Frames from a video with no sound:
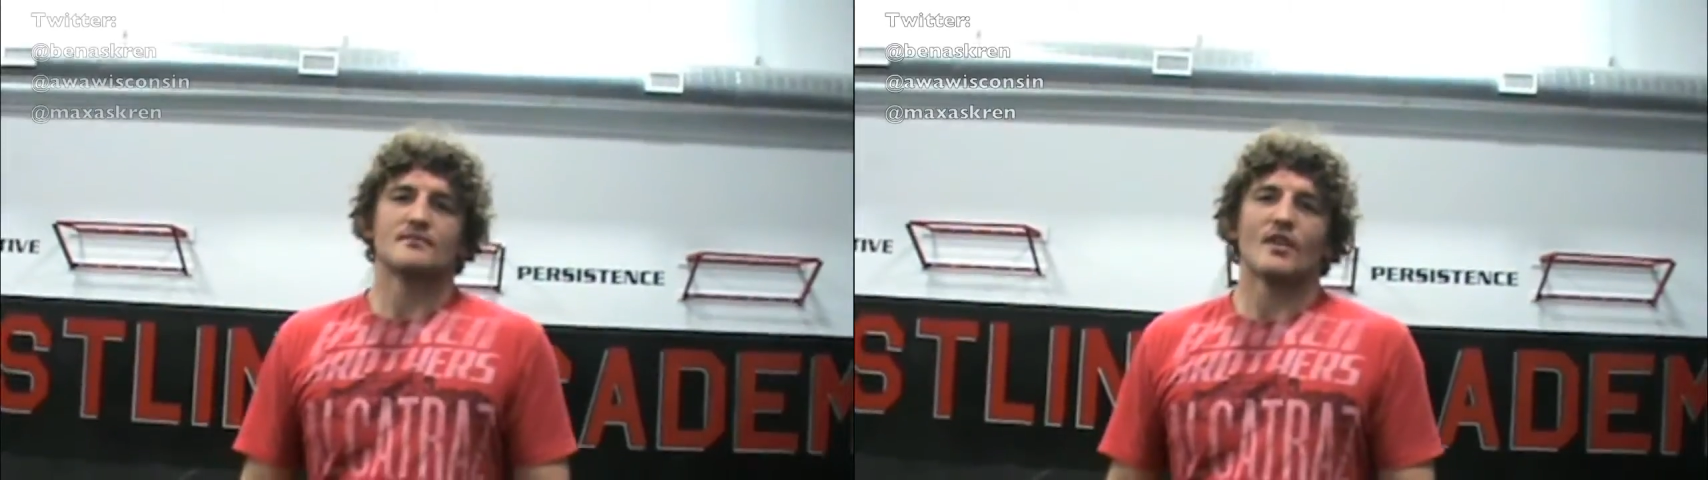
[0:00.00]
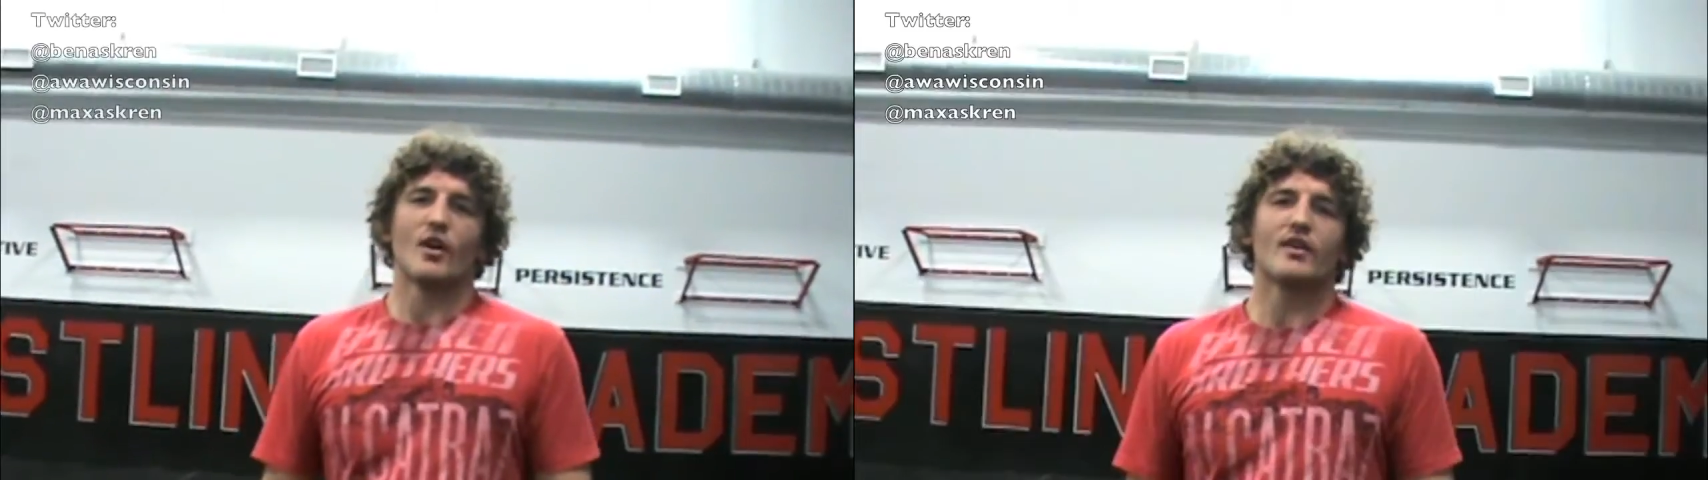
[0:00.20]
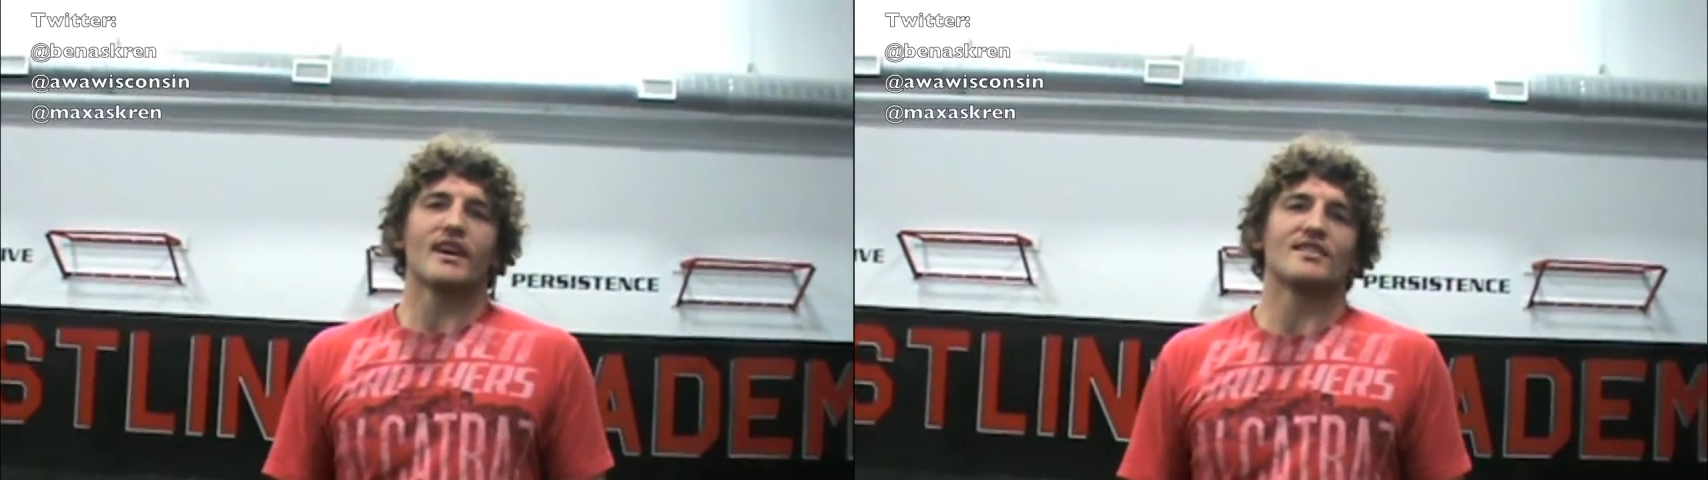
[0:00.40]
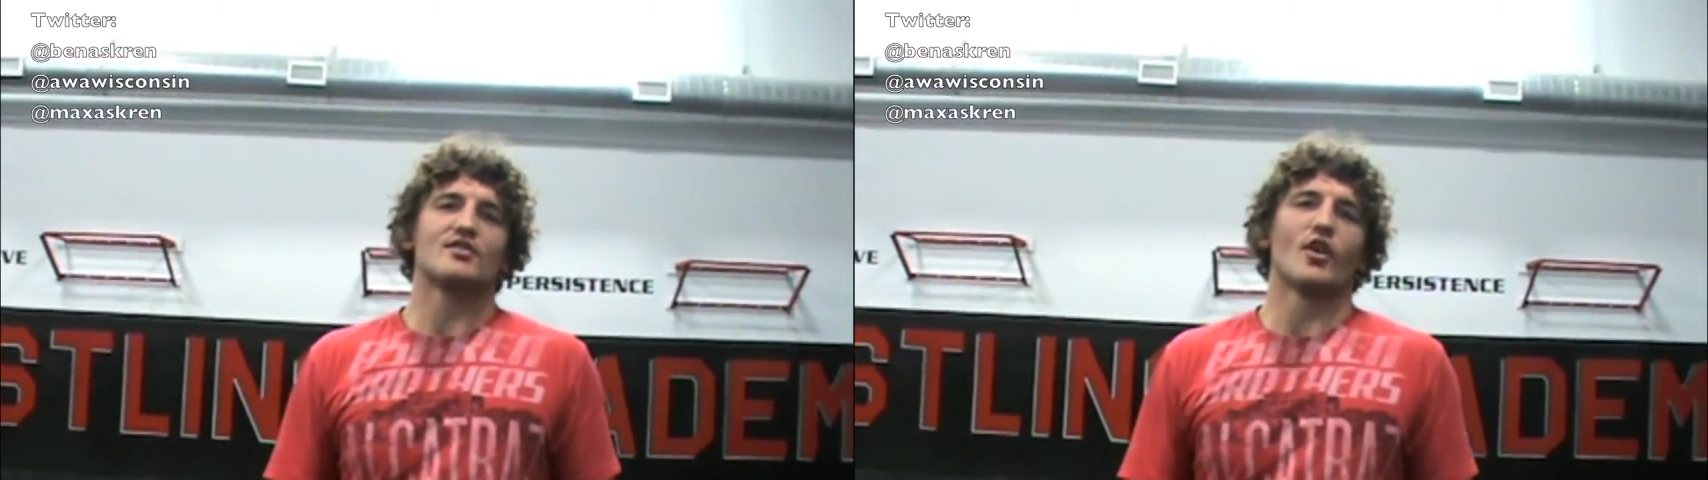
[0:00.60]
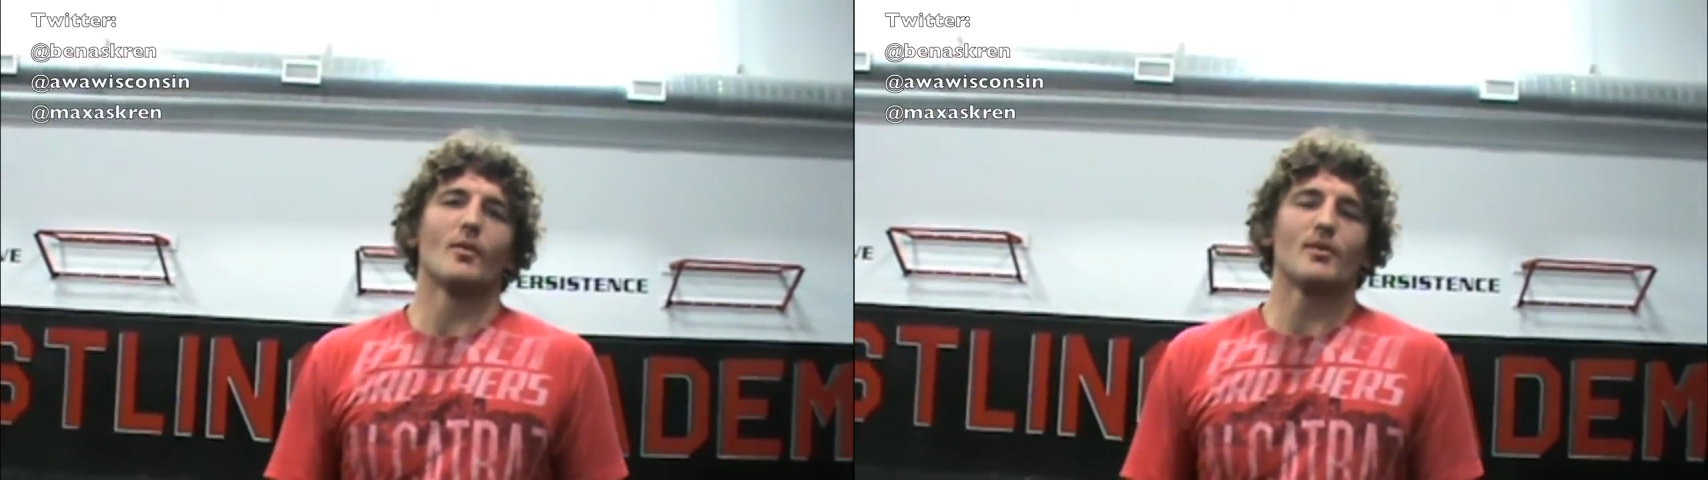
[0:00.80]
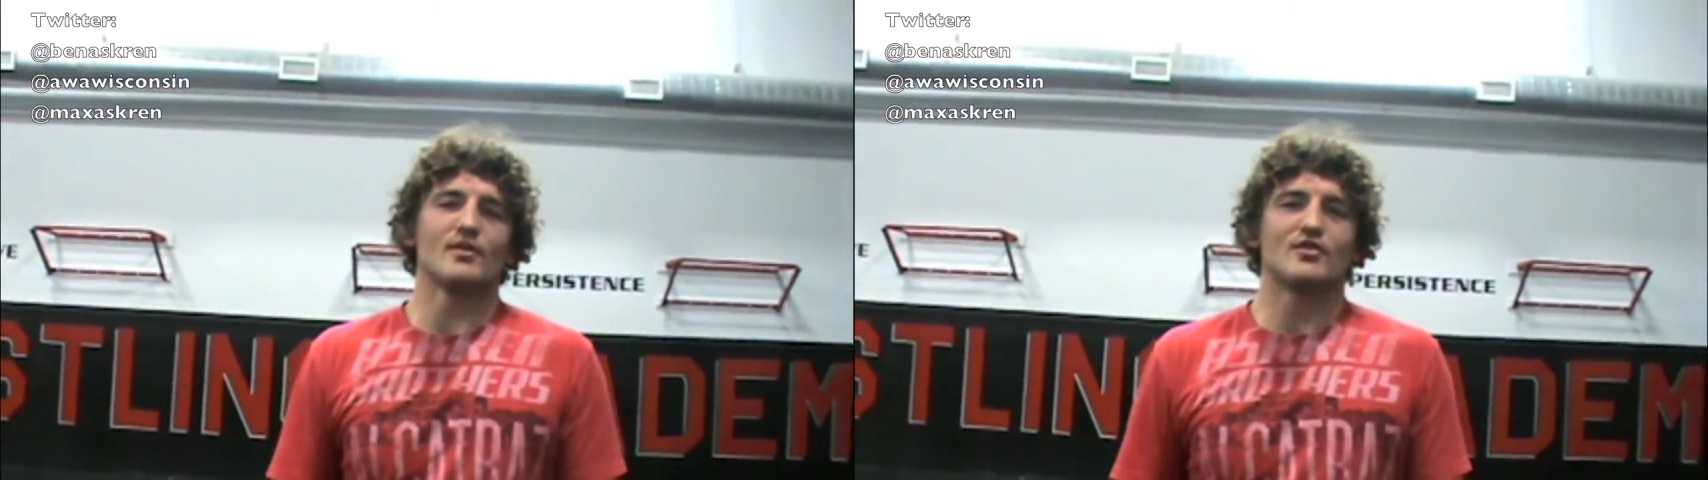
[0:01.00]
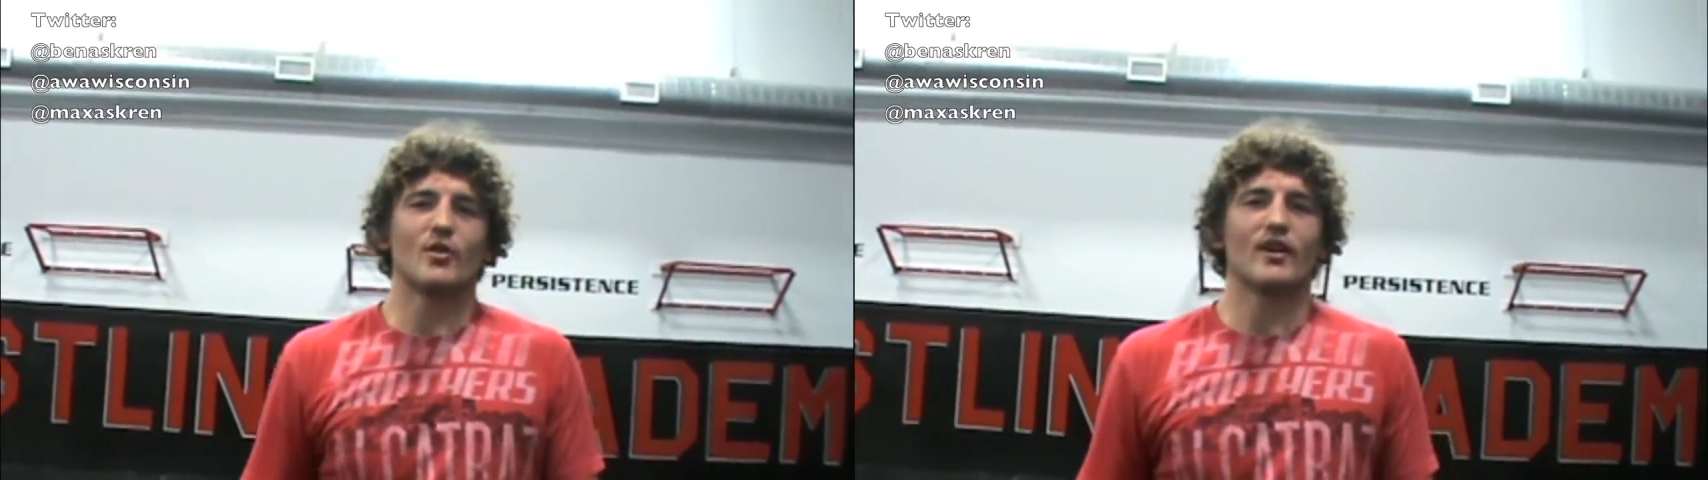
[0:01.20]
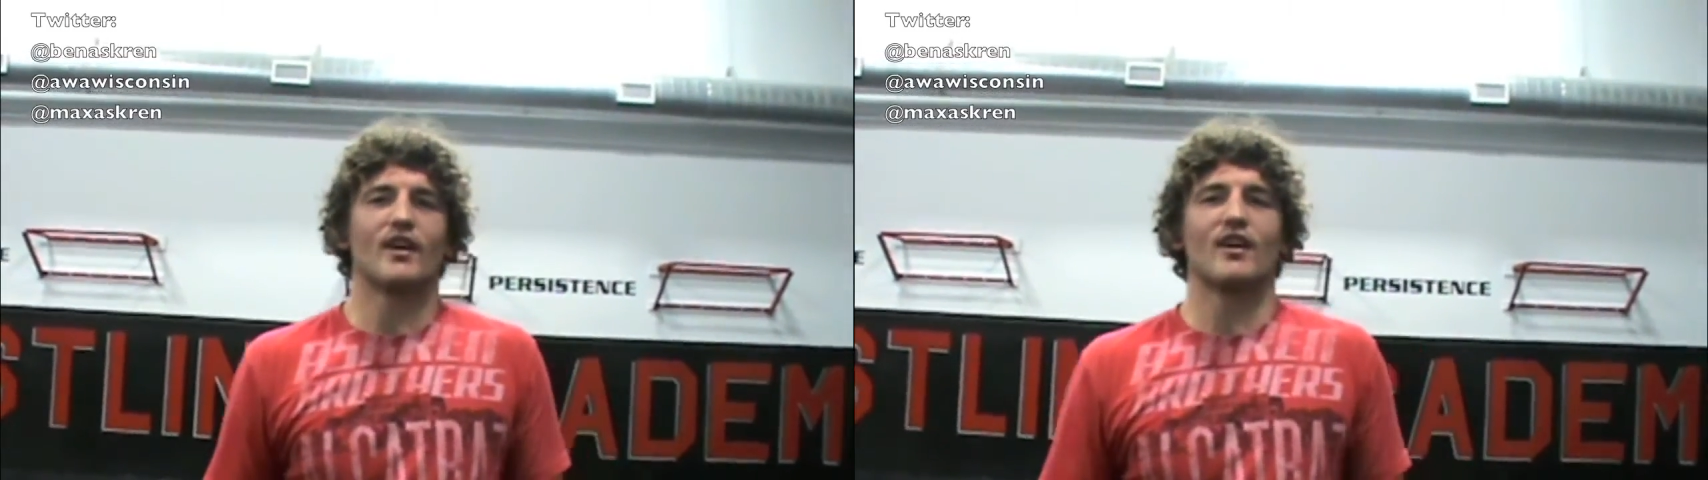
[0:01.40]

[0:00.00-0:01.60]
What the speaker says: Okay, so hope you enjoyed